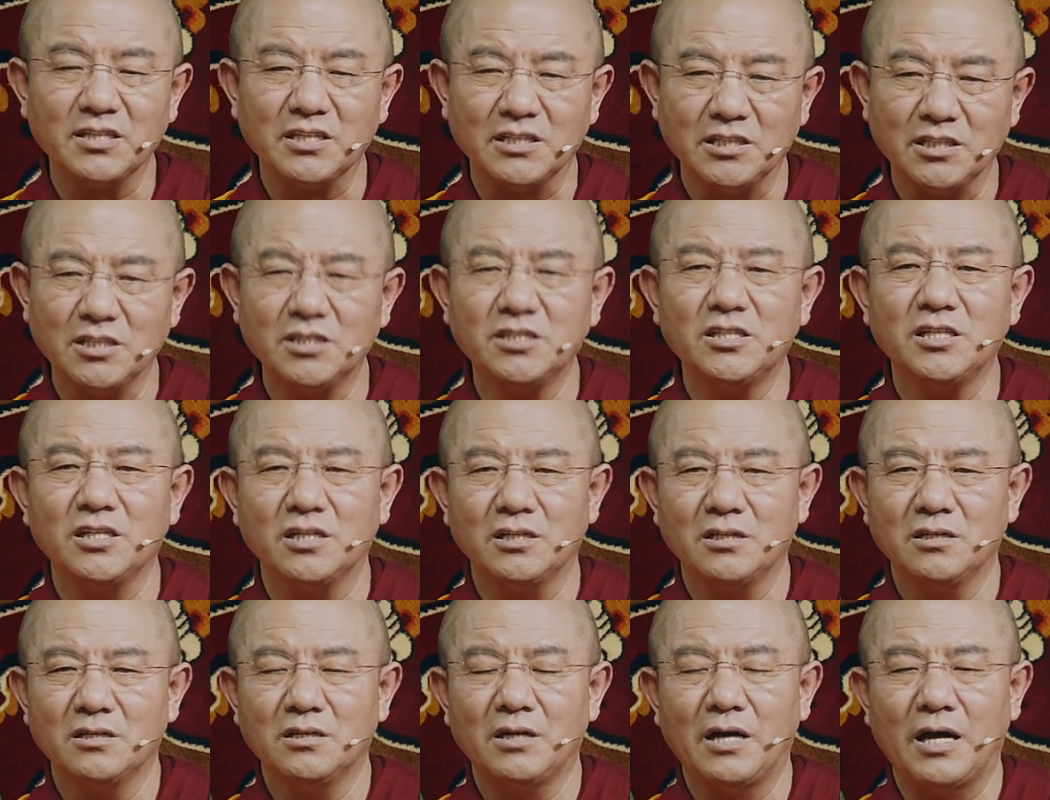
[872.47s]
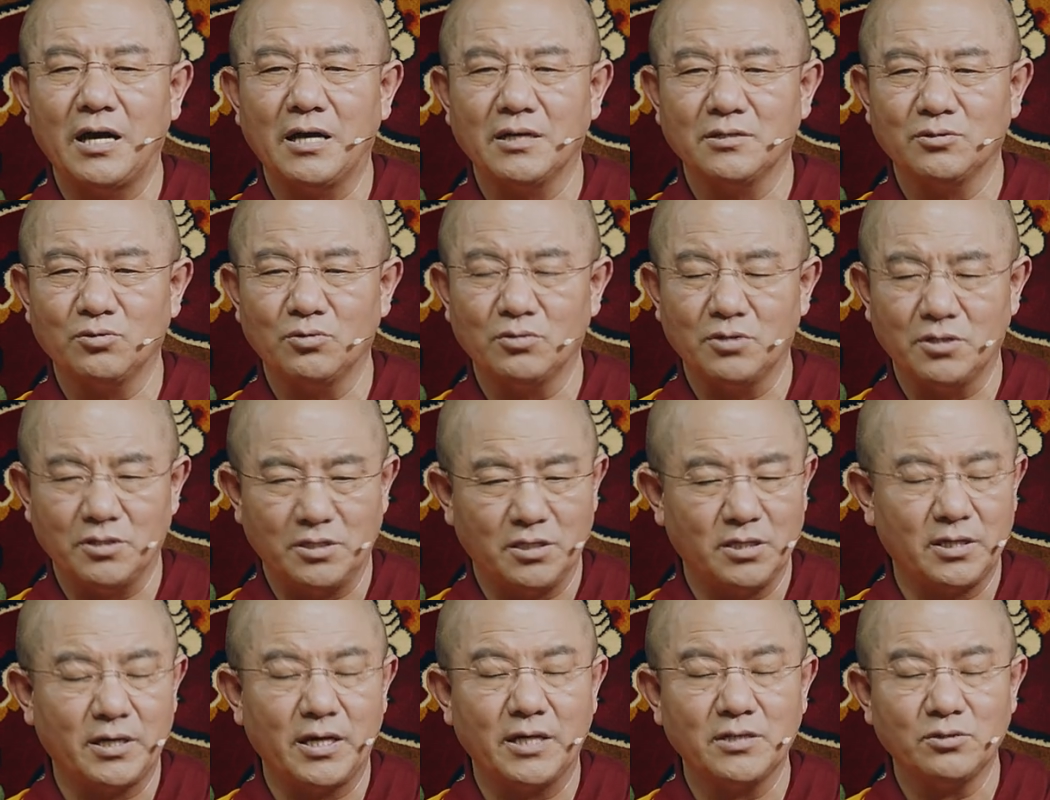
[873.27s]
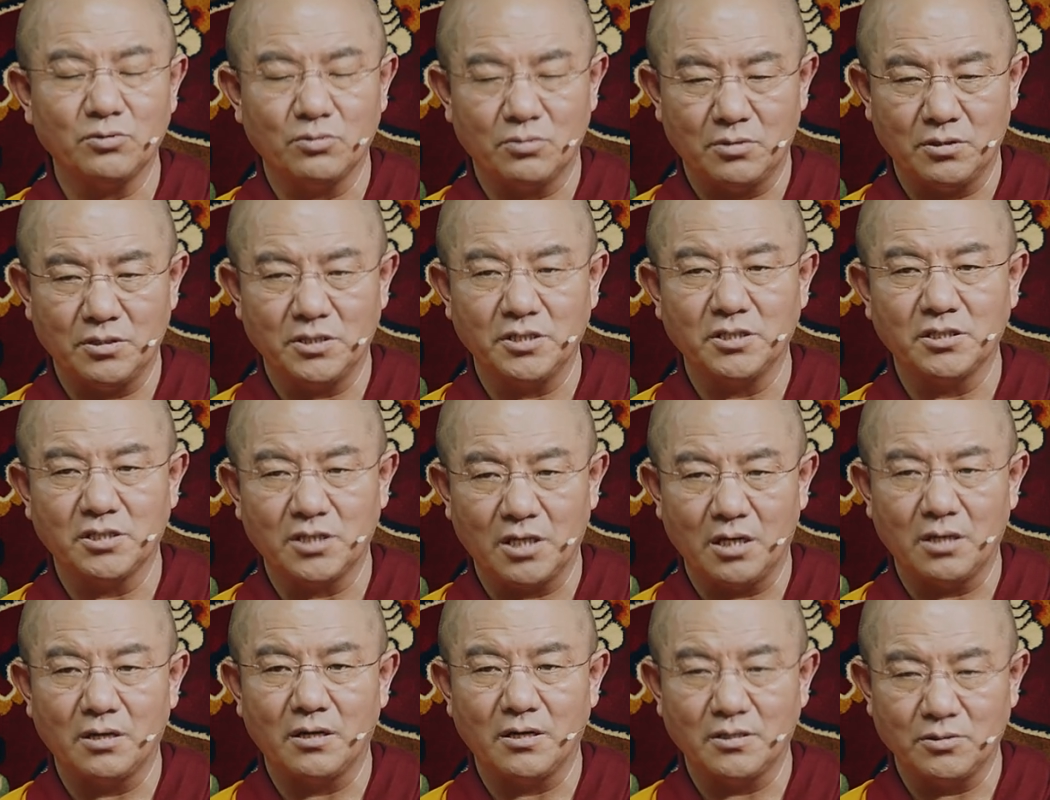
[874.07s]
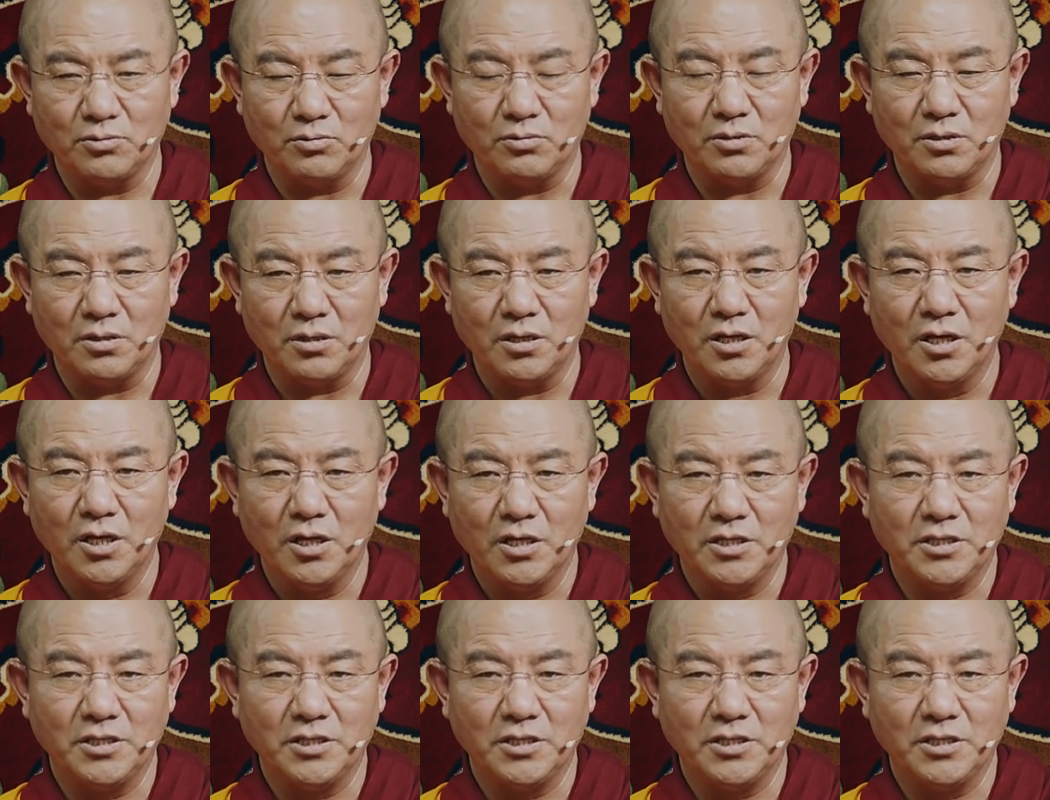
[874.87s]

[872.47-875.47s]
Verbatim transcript: how could that be possible? That is a flawed.